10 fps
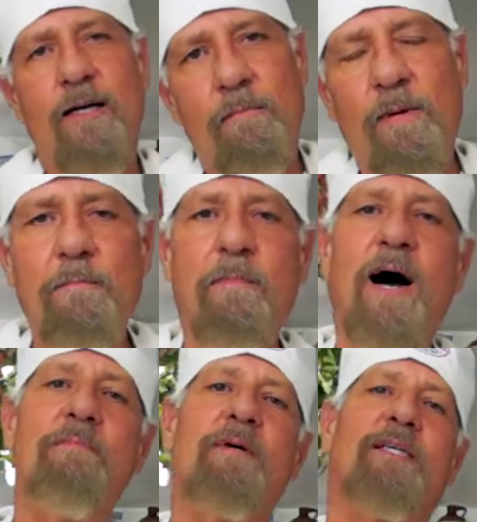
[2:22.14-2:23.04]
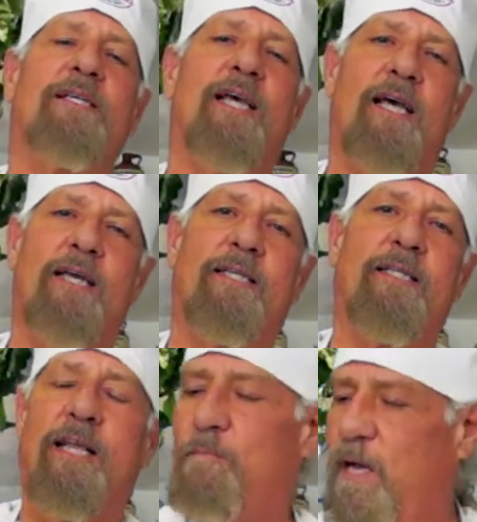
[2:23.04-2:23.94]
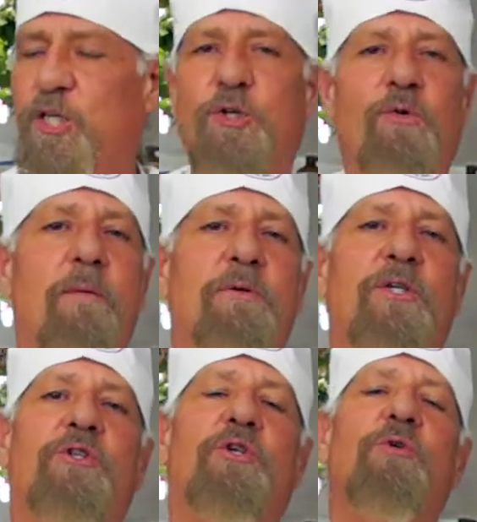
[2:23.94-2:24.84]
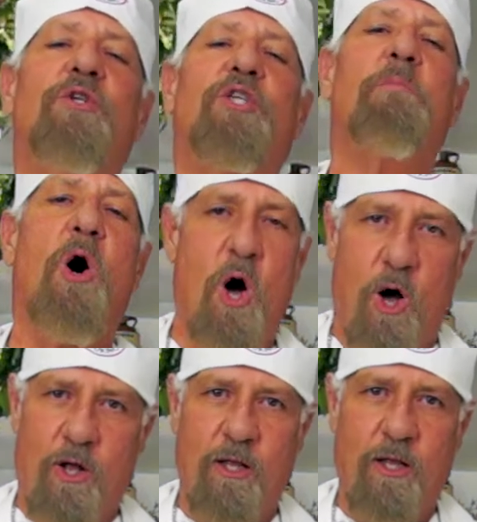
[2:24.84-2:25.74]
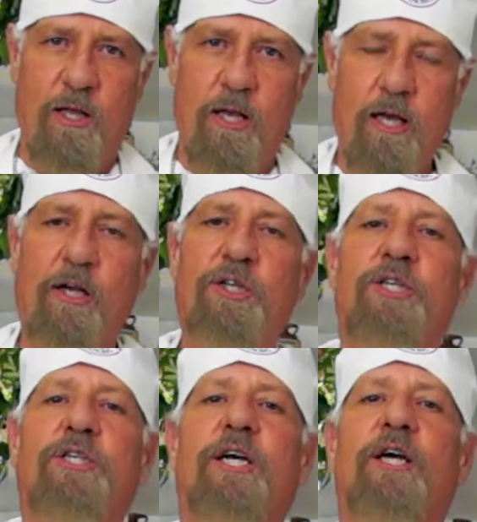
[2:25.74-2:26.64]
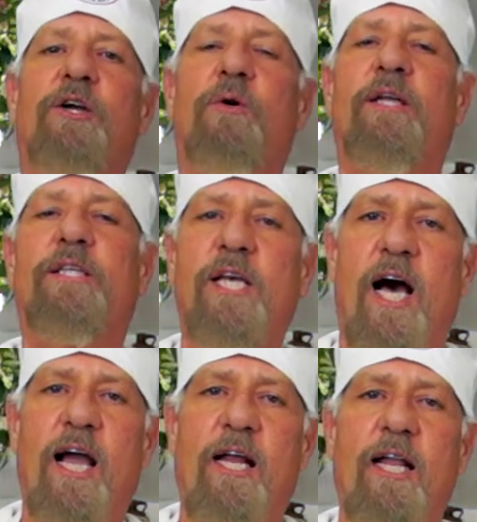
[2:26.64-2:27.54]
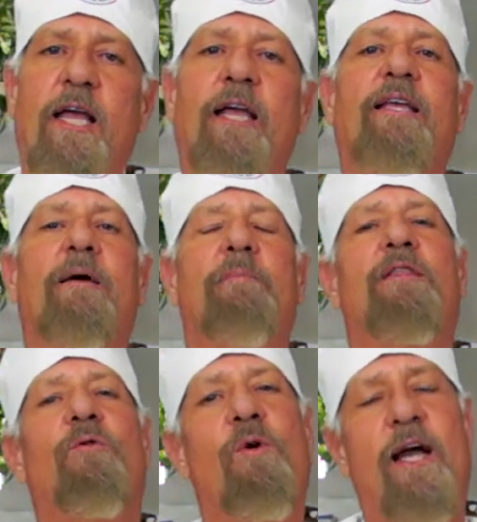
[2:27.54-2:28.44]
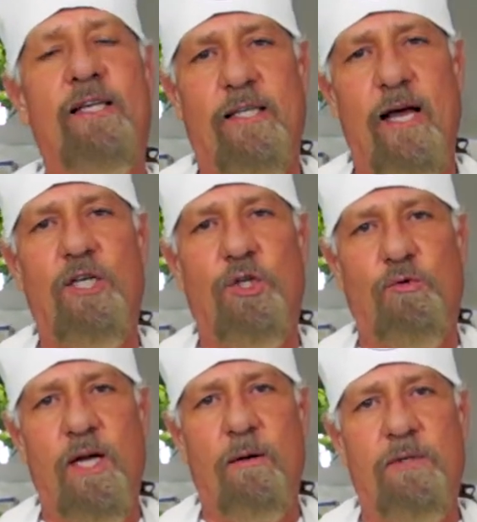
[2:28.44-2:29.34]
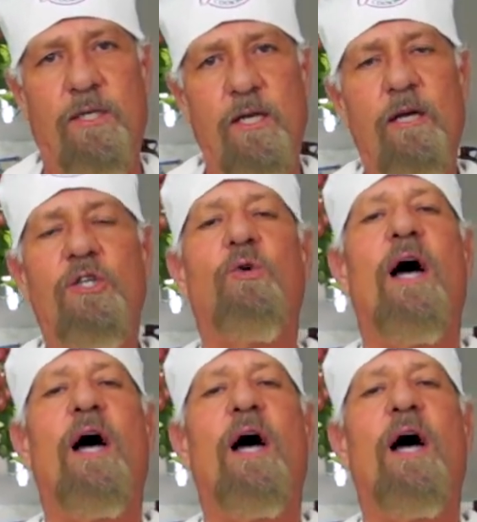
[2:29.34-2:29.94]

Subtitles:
My mama says that my shrimps are too small, and she's gonna go inside and get me the right size shrimps so